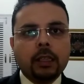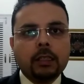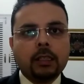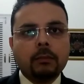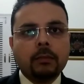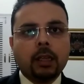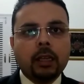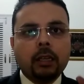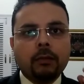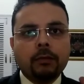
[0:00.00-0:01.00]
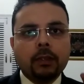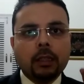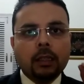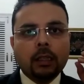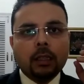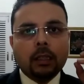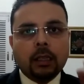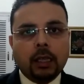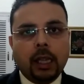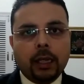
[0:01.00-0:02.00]
there is some kind of
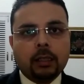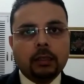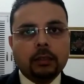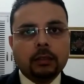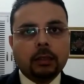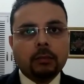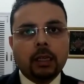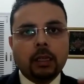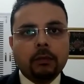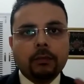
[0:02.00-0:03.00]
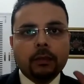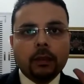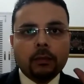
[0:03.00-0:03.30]
lack, some kind of